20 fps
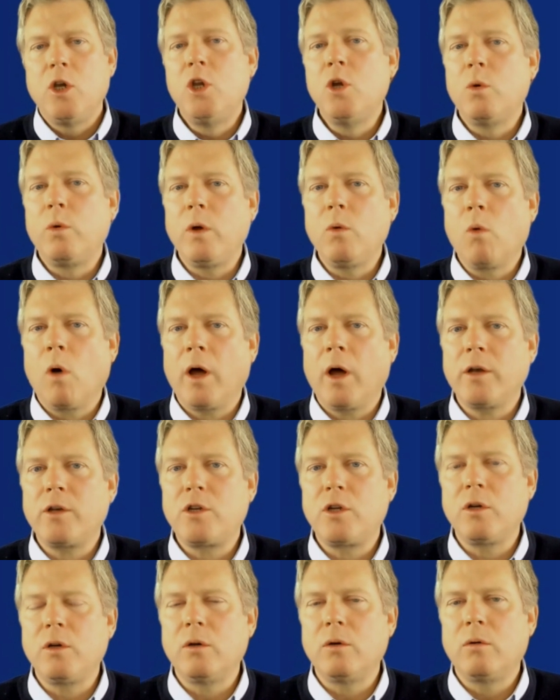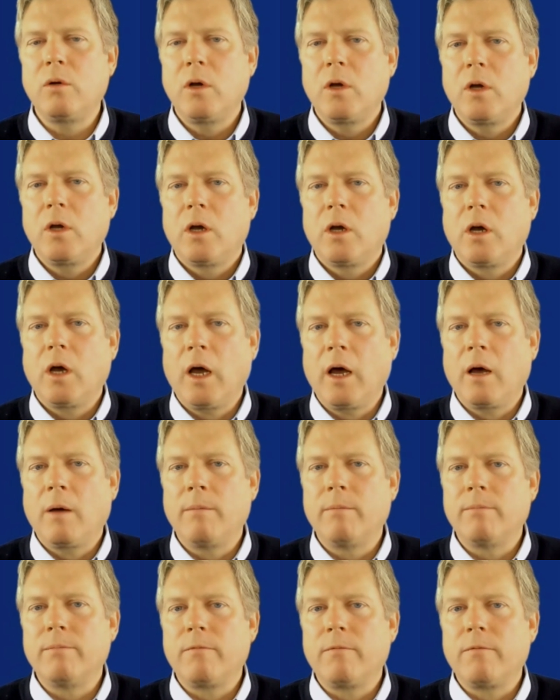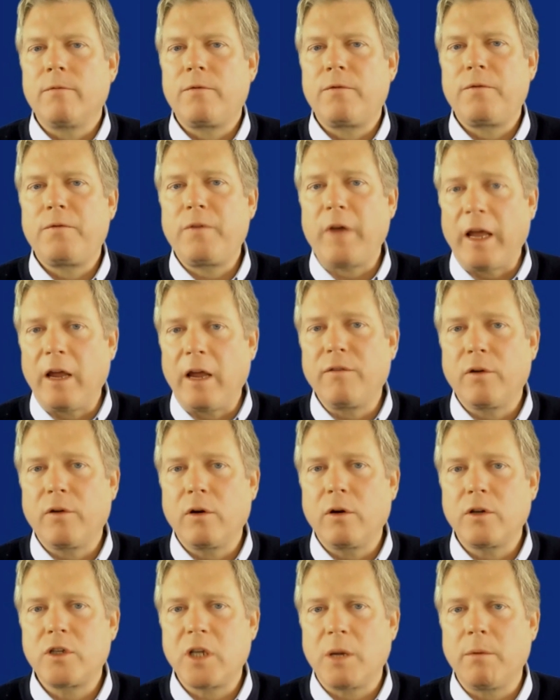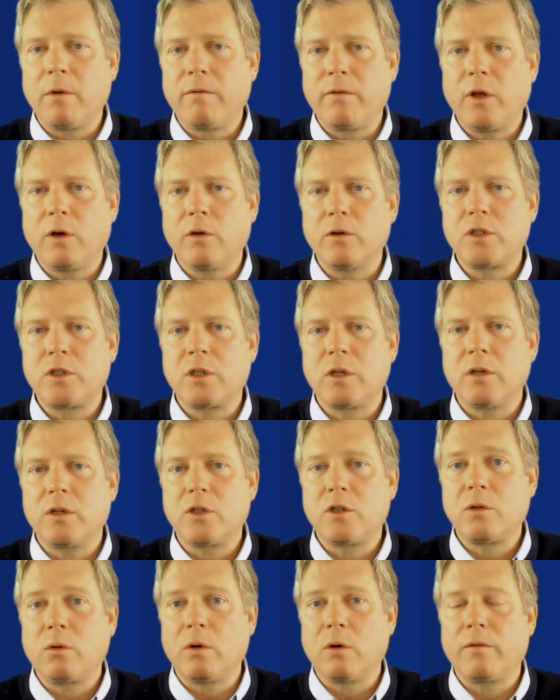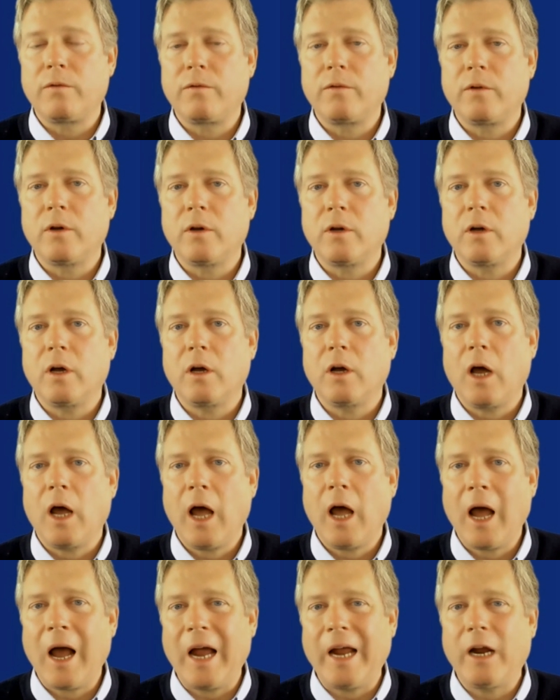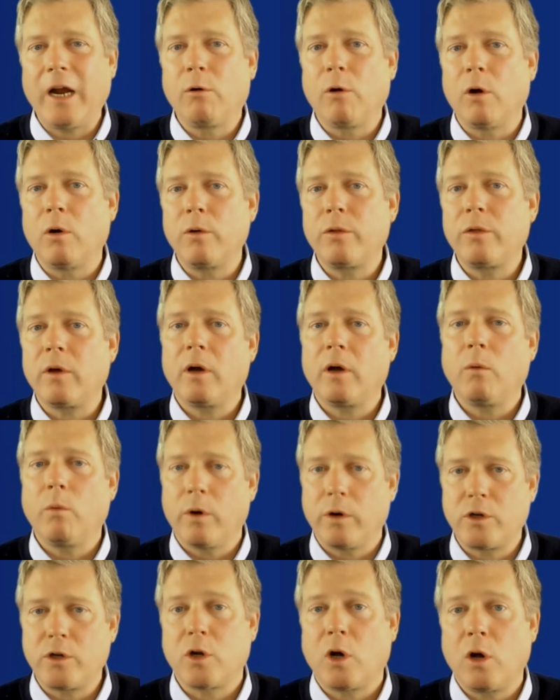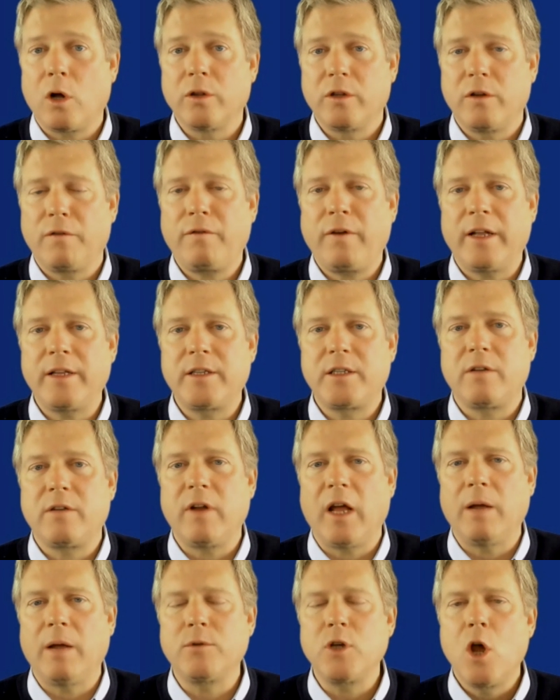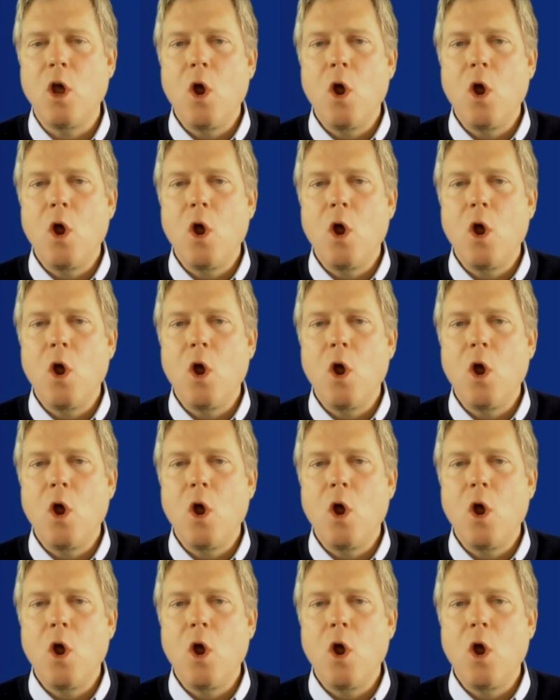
we want to favor some of those sort of high growth, what's called defensive names,